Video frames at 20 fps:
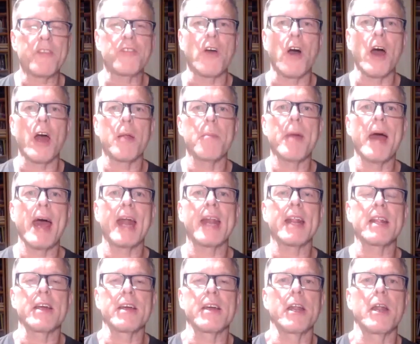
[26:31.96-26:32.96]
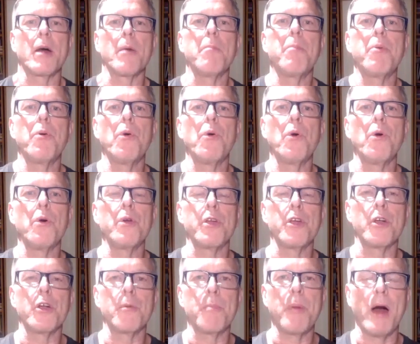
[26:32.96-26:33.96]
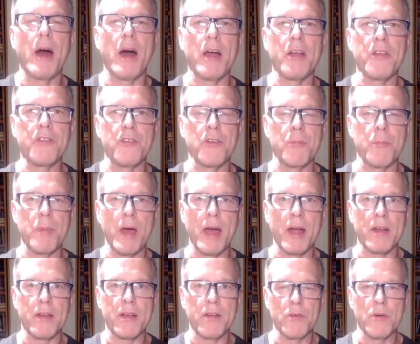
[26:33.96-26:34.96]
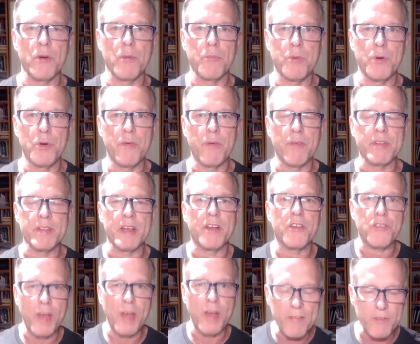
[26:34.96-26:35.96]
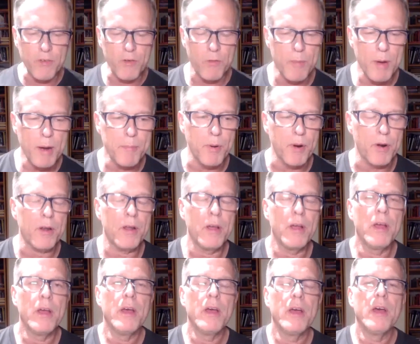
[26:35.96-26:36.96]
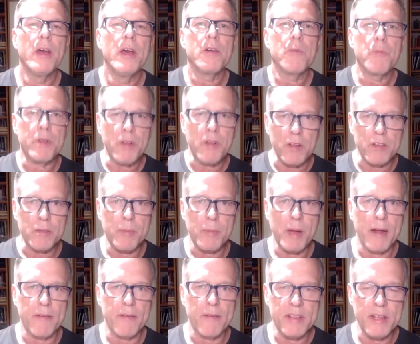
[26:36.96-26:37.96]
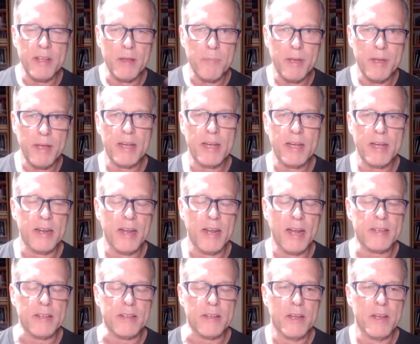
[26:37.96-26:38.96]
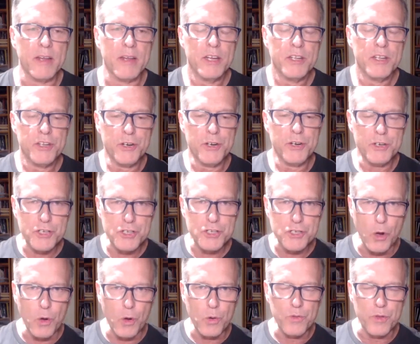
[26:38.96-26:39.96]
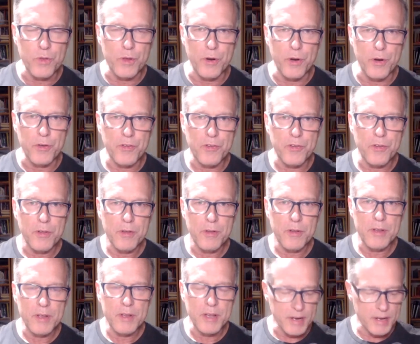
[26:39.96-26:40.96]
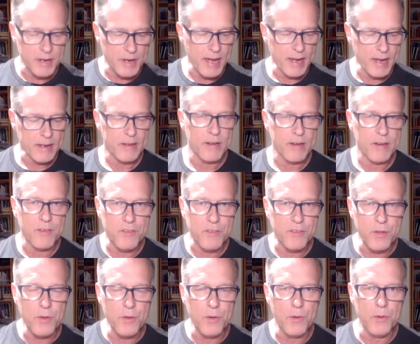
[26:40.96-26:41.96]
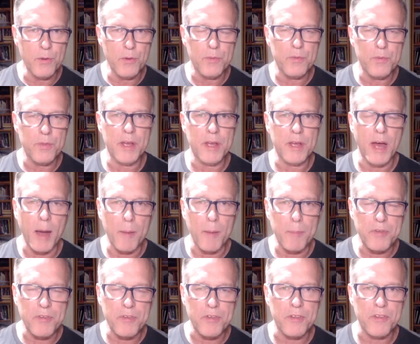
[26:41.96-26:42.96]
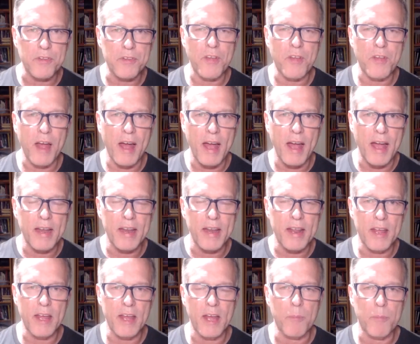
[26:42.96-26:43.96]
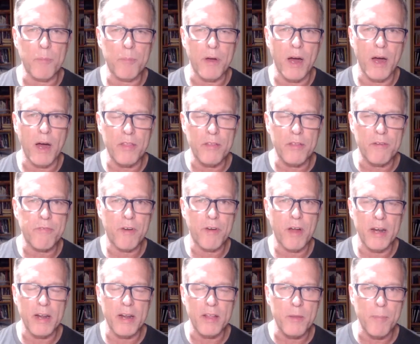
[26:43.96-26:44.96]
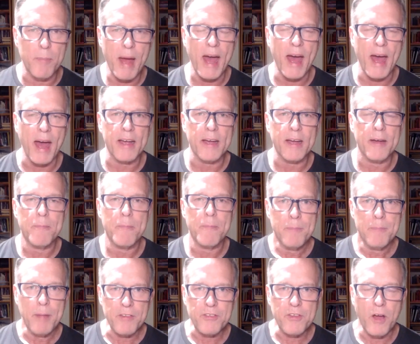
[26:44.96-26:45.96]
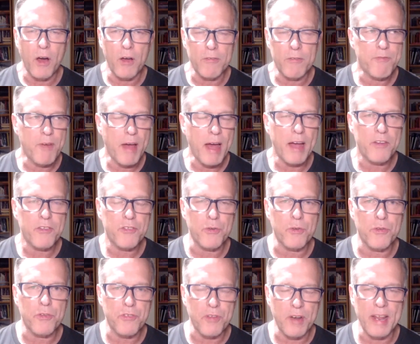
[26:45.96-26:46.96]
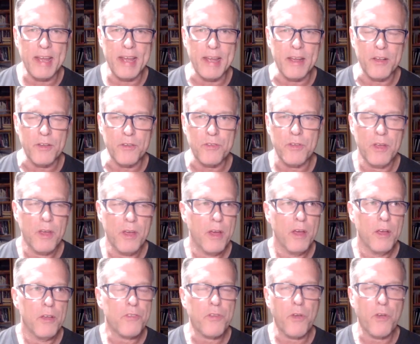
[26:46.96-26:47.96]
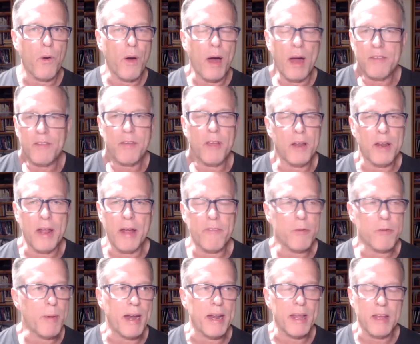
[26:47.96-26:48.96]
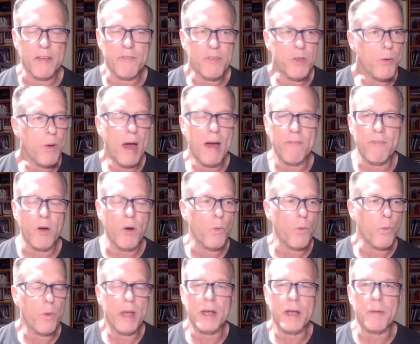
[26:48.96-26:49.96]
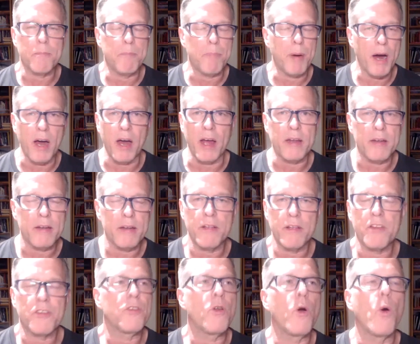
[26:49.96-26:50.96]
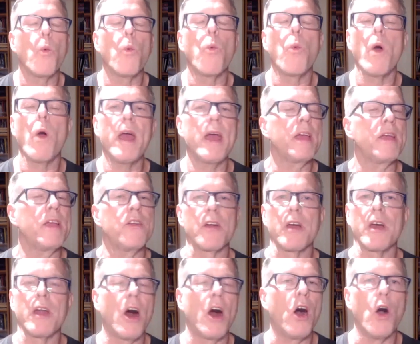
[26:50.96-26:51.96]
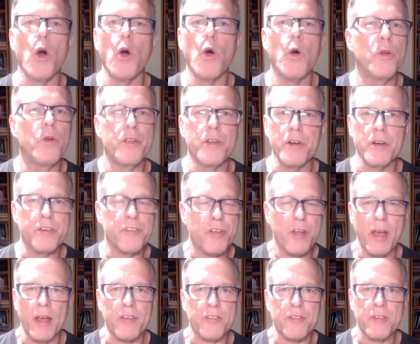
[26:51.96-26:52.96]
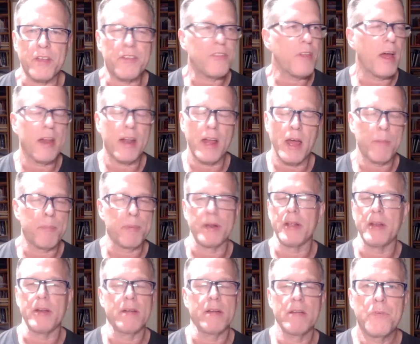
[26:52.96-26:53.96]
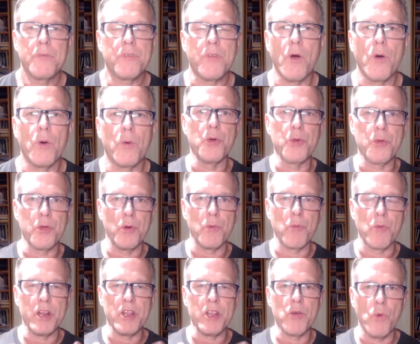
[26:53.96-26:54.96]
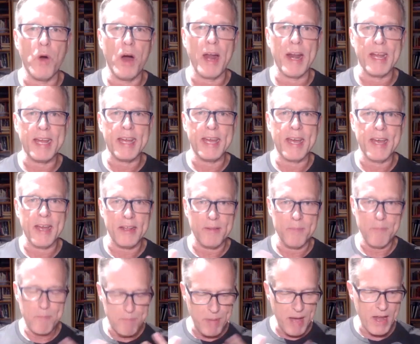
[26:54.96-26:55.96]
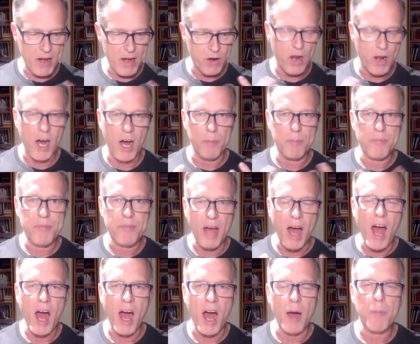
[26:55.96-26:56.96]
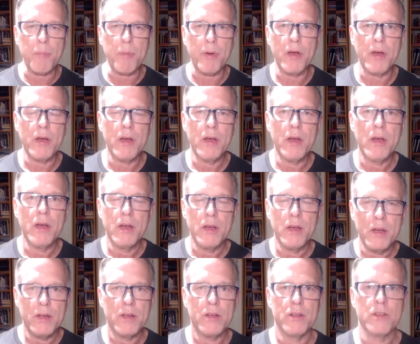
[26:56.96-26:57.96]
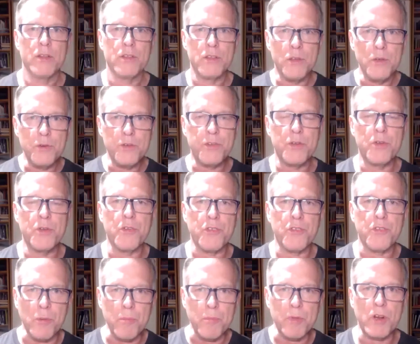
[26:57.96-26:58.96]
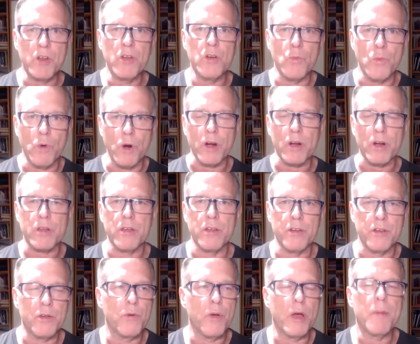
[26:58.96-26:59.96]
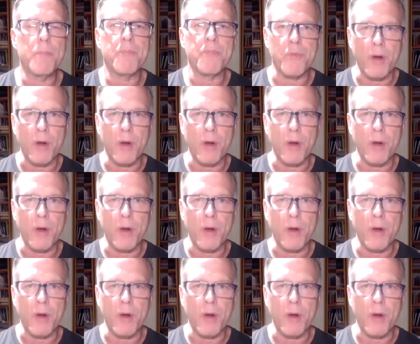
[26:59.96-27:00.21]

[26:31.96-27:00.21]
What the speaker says: that's automatically going to pull your posture back to improve everything. Because you have to remember, we talked about everything being connected. Your shoulders connect to the opposite side hip on the front and the back. That's called fascial slings. So I tell everybody, if you have a weak butt, there's no way you're going to own your chest. That's not happening. So when you want to get better up top, you do some glute work, you do hip